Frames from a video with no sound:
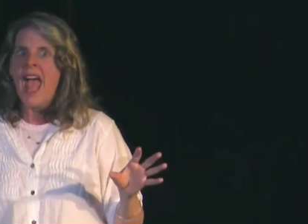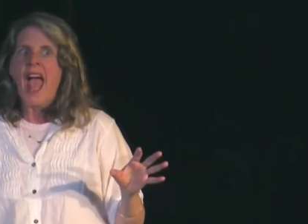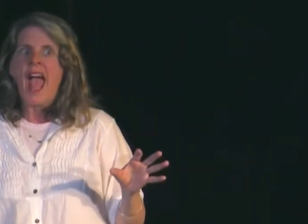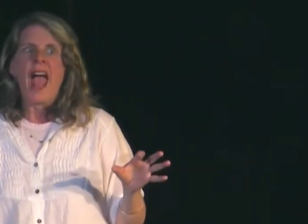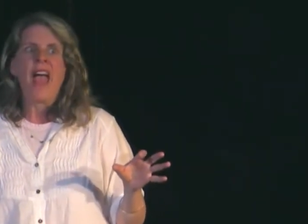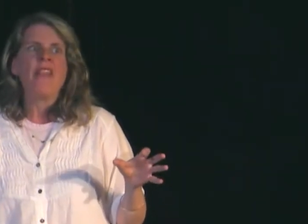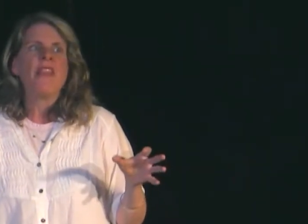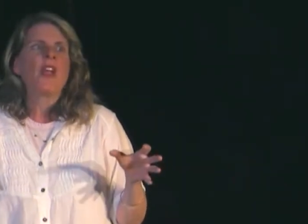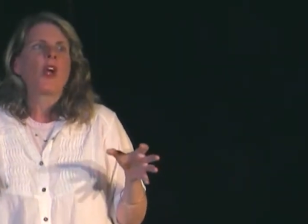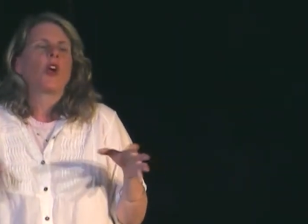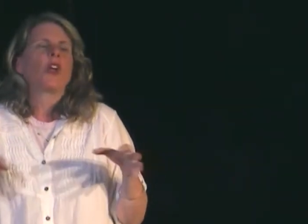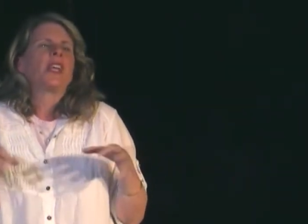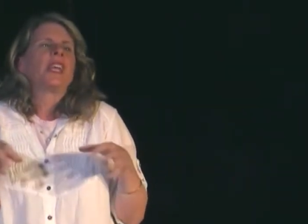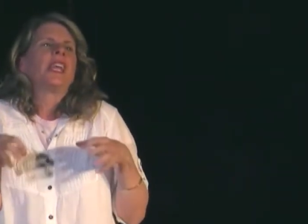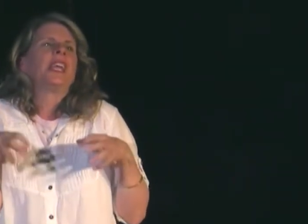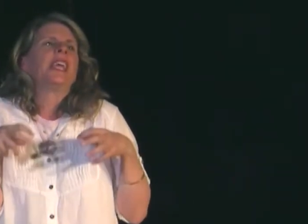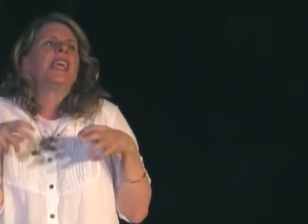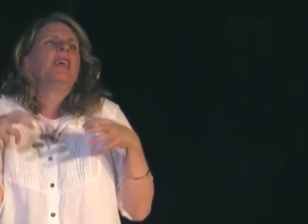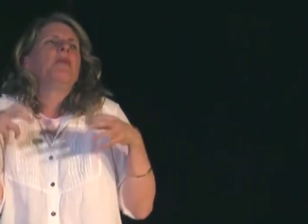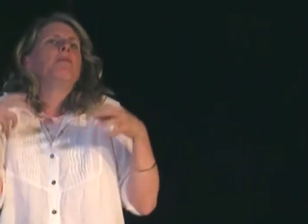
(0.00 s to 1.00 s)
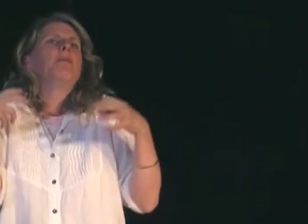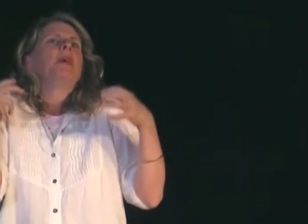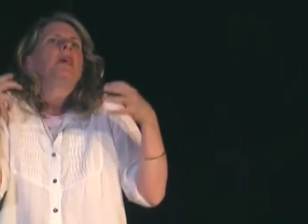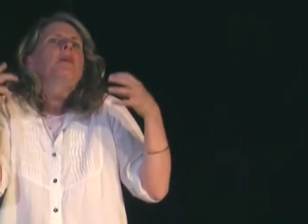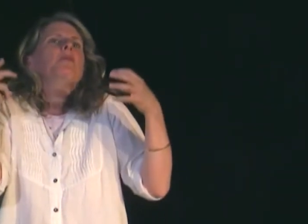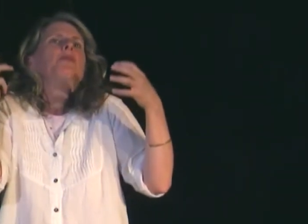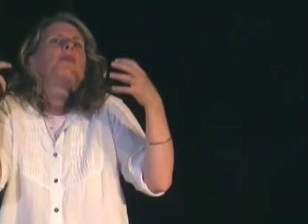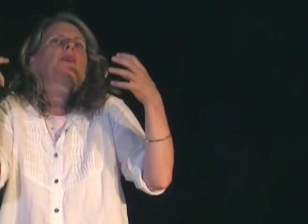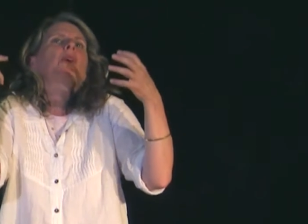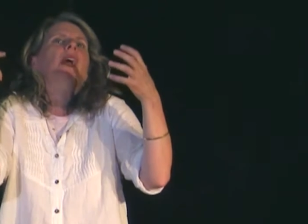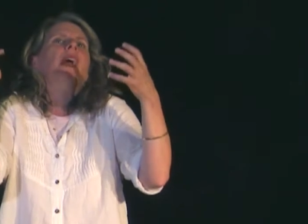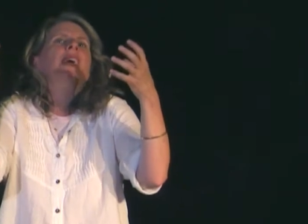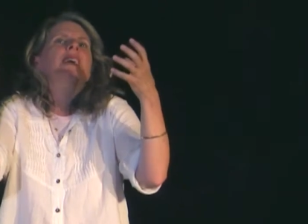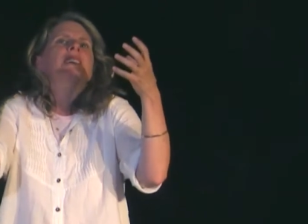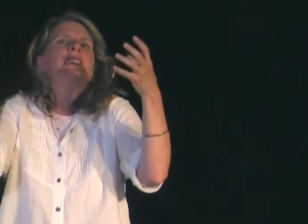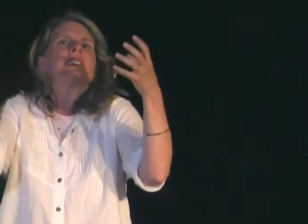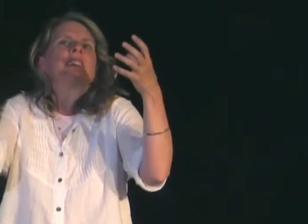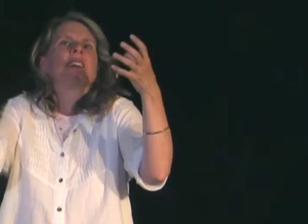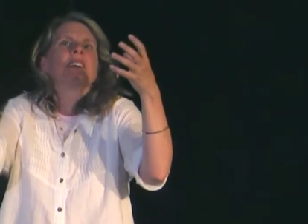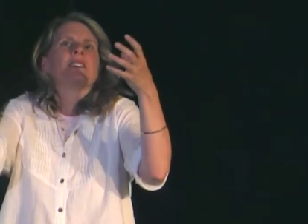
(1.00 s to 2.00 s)
and they're heaping
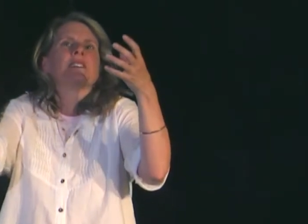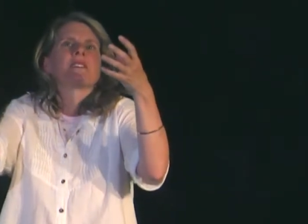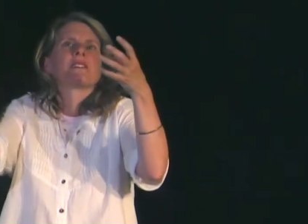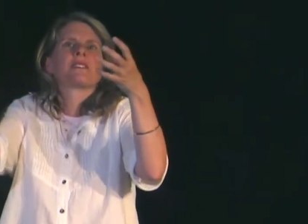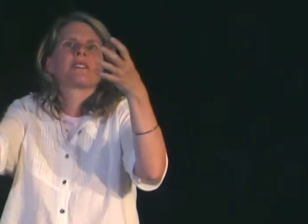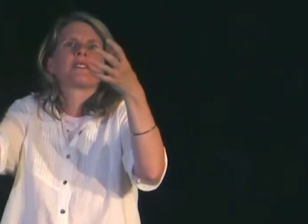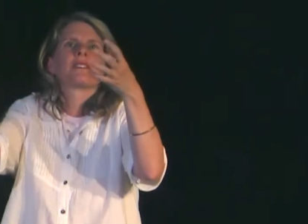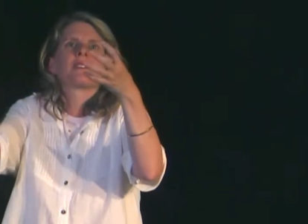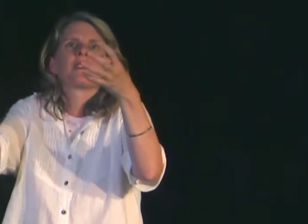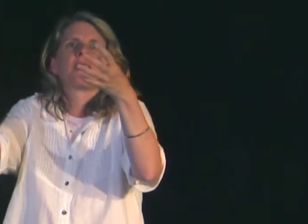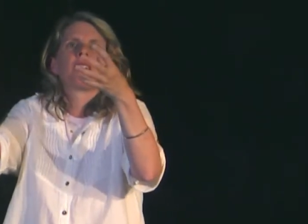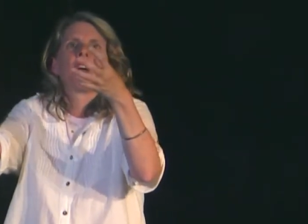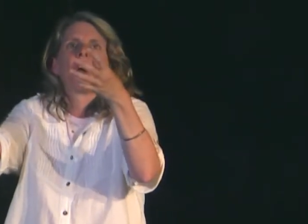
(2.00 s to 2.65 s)
praises